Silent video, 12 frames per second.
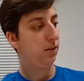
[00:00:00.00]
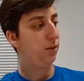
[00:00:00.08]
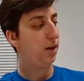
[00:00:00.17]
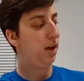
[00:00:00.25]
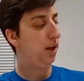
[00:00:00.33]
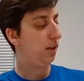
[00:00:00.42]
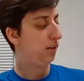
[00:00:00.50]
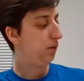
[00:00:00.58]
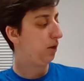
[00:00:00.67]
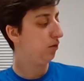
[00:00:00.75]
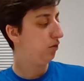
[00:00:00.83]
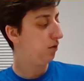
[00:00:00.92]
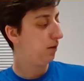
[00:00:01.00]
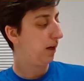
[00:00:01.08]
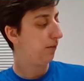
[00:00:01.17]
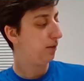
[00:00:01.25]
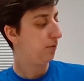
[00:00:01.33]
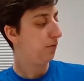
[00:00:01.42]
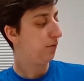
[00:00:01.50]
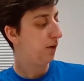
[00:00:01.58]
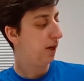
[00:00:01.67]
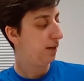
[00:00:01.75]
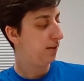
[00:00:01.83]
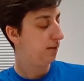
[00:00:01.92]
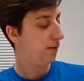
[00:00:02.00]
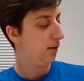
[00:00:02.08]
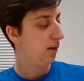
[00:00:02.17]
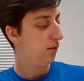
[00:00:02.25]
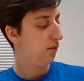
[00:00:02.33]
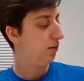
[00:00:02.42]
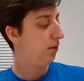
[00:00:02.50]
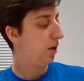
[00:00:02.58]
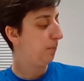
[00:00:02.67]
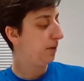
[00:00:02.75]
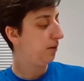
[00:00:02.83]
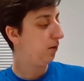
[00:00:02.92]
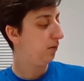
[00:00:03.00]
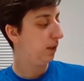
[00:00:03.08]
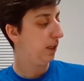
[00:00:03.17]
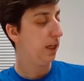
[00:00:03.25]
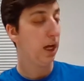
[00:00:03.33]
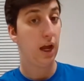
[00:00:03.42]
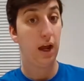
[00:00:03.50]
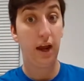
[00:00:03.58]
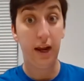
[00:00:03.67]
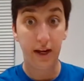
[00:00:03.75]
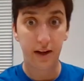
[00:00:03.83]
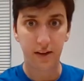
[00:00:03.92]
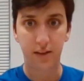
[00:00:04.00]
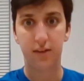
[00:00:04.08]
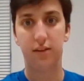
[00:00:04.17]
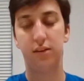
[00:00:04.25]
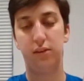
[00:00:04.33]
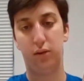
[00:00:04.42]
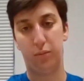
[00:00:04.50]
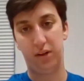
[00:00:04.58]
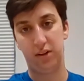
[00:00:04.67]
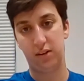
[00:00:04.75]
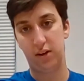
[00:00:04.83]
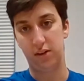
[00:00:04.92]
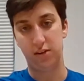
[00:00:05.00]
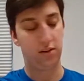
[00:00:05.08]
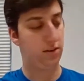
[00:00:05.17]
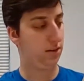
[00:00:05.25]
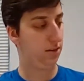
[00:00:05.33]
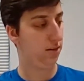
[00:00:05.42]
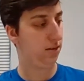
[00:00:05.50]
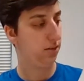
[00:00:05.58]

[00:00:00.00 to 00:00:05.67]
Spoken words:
Okay, so now she's going to have some friends to not be lonely and still be a scientist.